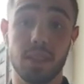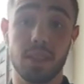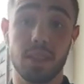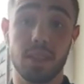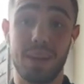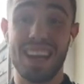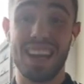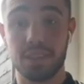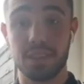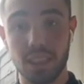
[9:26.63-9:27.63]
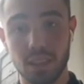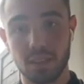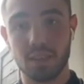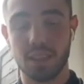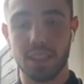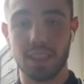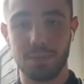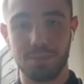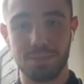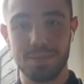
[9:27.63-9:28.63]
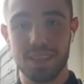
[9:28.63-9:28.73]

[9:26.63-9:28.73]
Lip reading: I like to think in